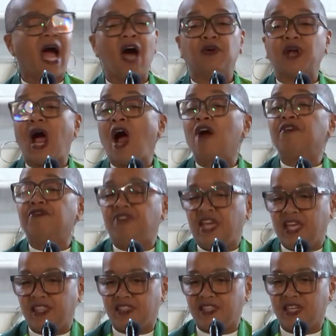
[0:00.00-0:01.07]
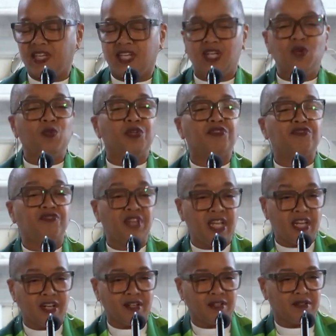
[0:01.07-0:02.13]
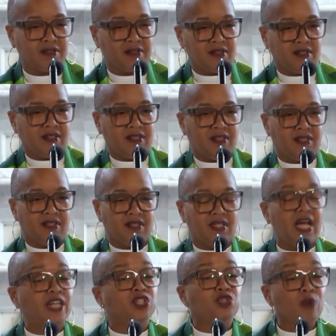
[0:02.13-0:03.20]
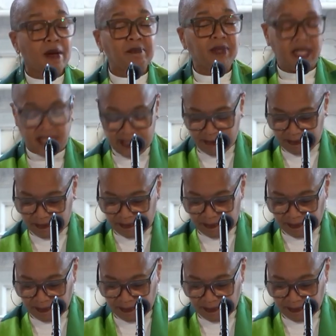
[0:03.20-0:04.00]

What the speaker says: out our faith with fear and trembling.